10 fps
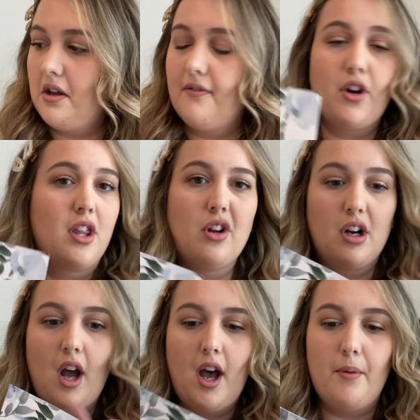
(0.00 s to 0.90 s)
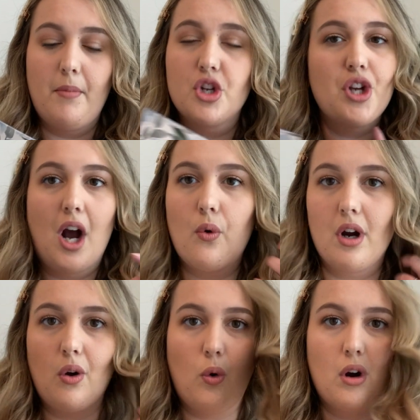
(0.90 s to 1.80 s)
for either a
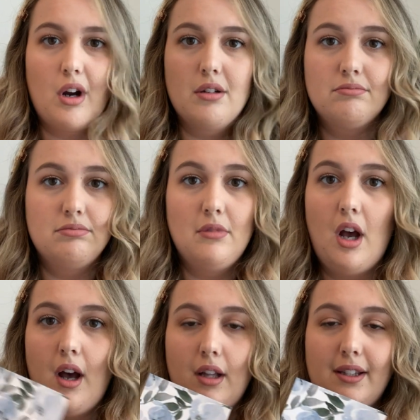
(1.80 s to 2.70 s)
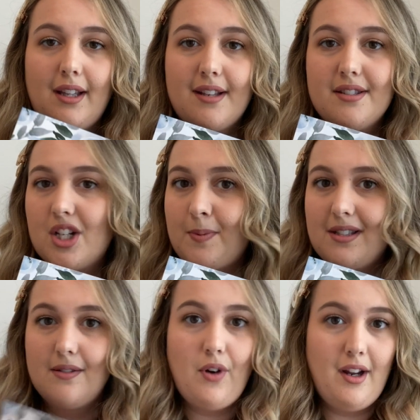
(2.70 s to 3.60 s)
shower or a less
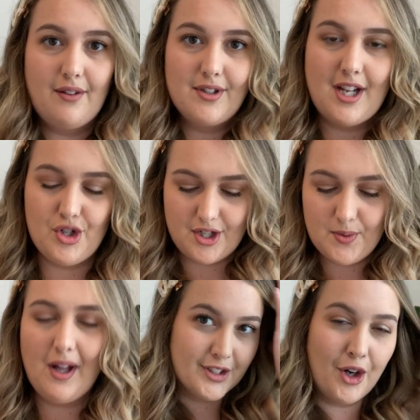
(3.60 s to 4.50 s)
expensive wedding invitation as well.